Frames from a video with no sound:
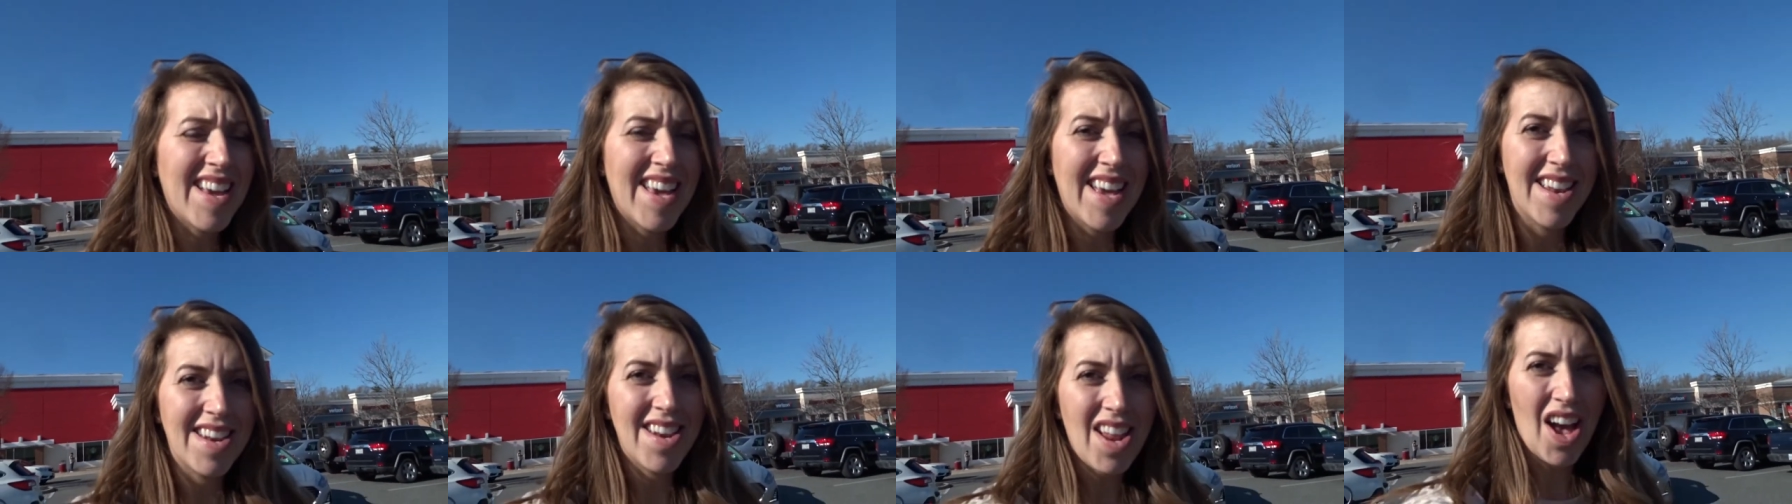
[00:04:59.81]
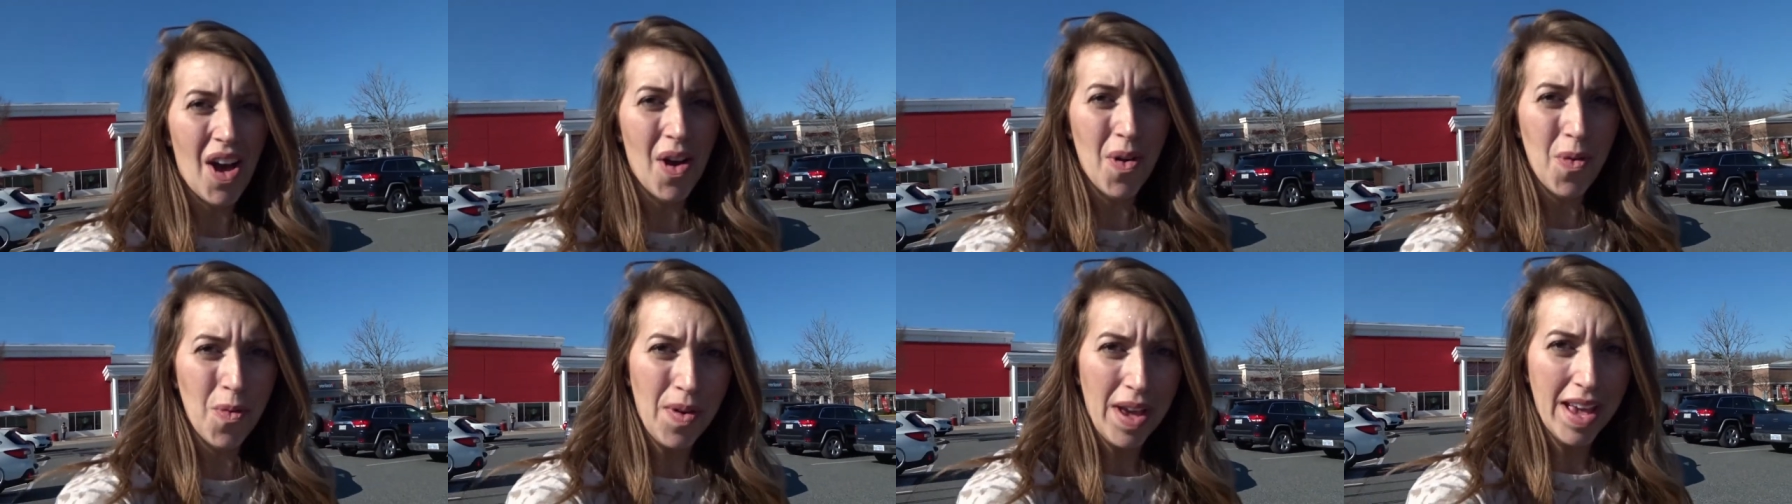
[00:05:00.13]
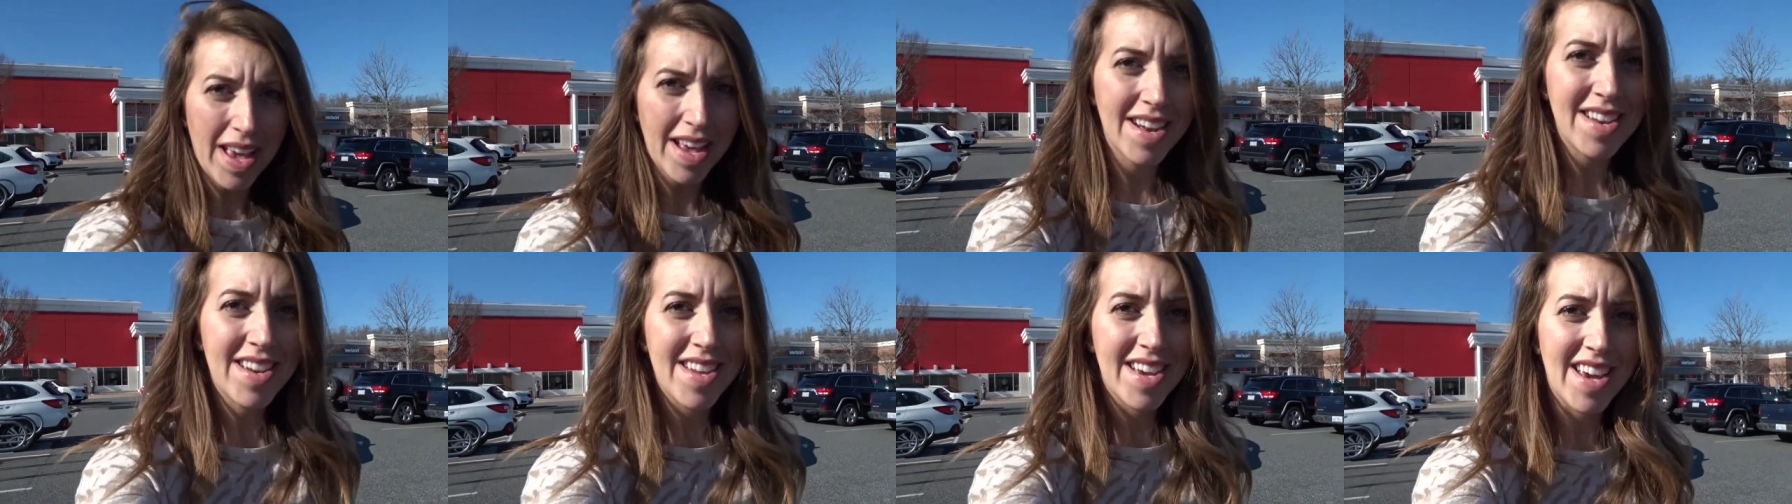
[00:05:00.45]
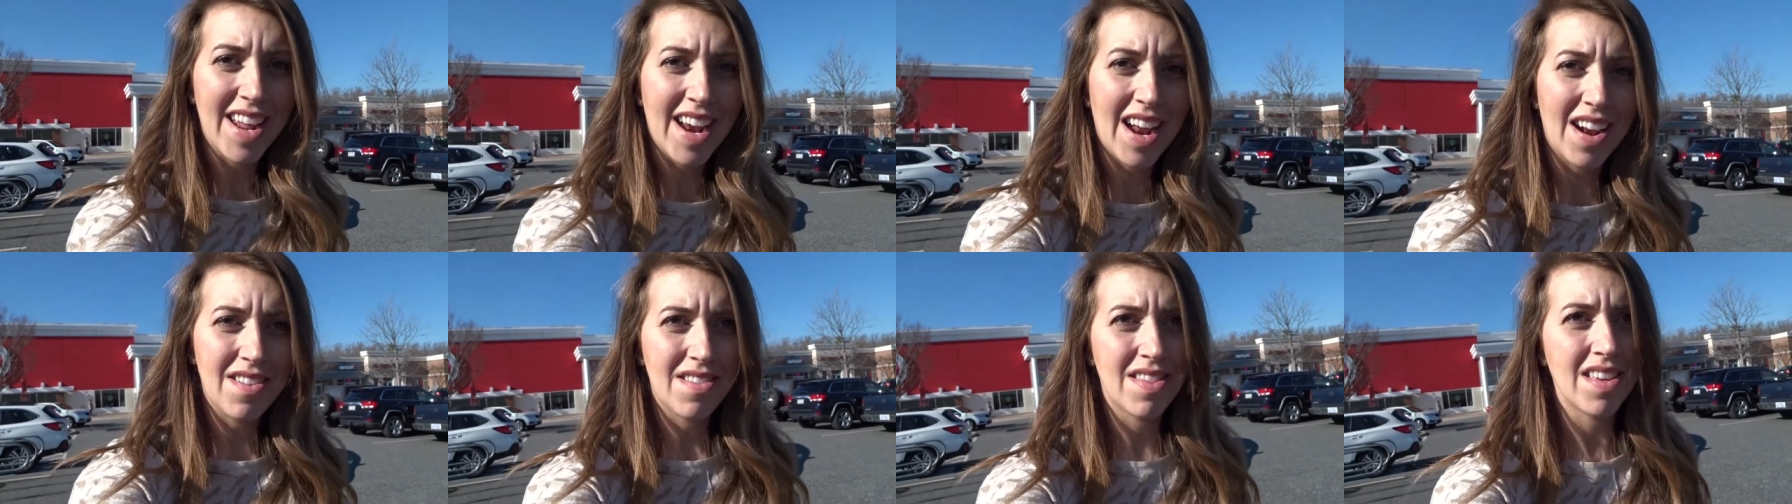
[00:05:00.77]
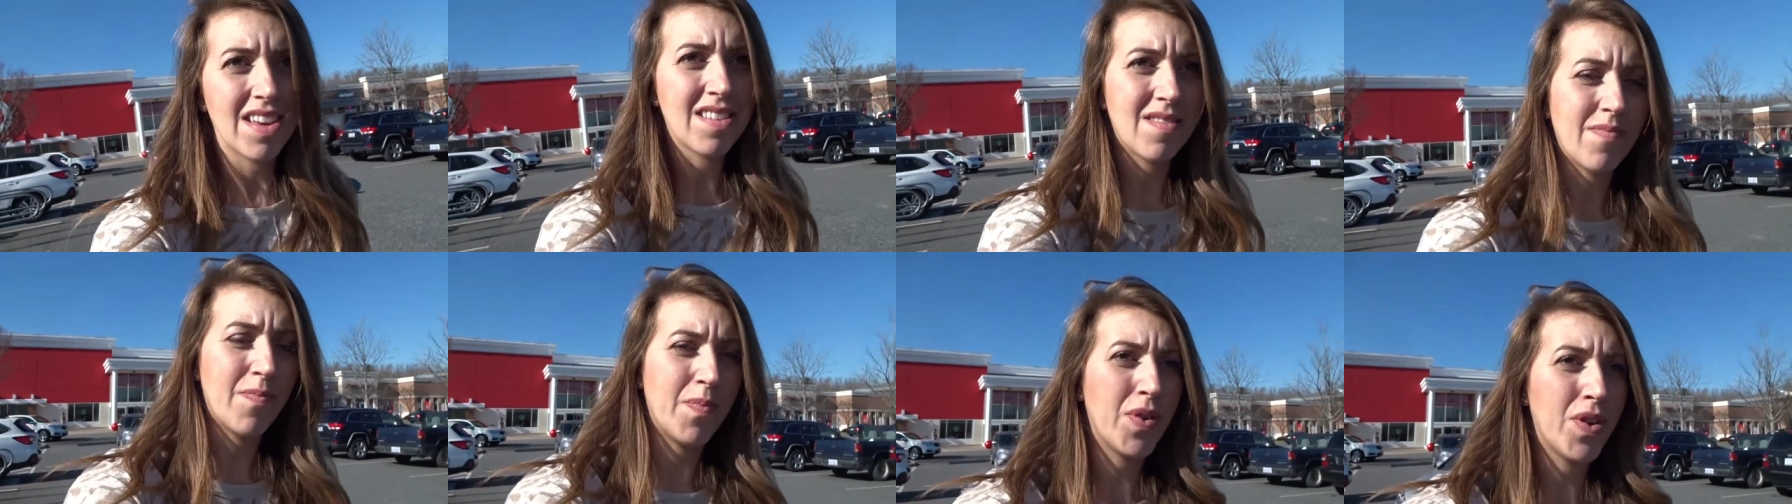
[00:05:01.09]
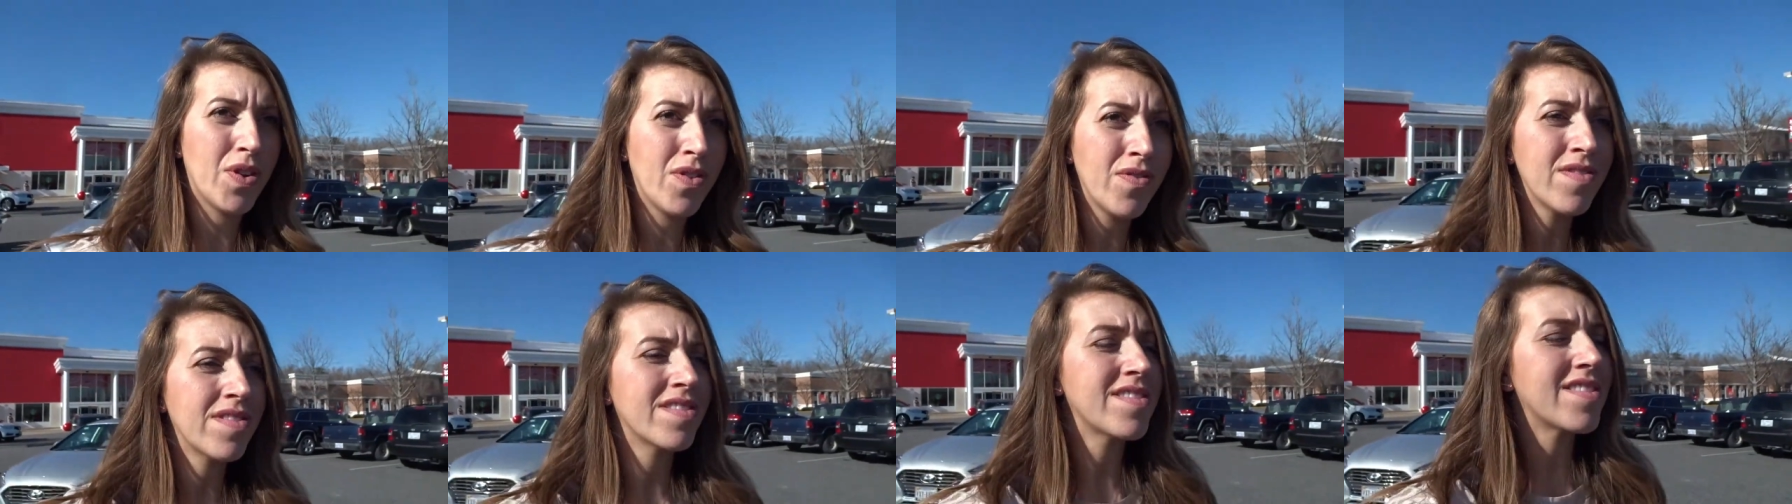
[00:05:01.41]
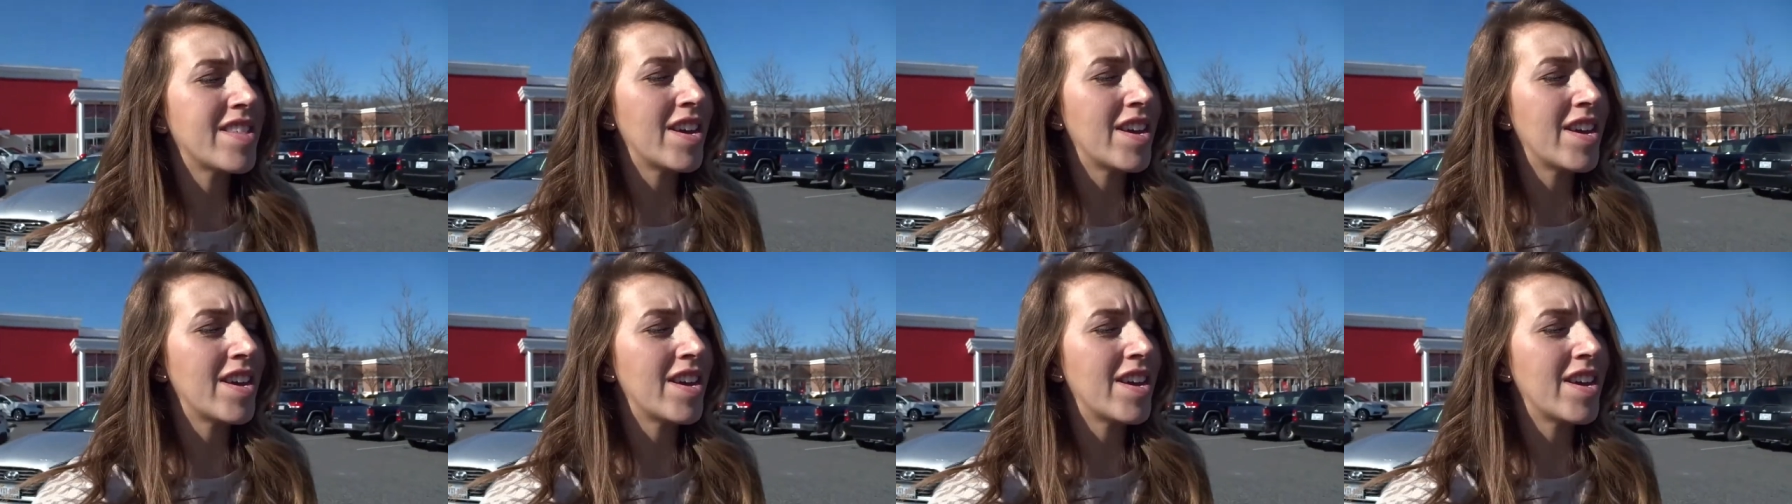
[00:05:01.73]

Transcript: cannot wait to get out of these boots.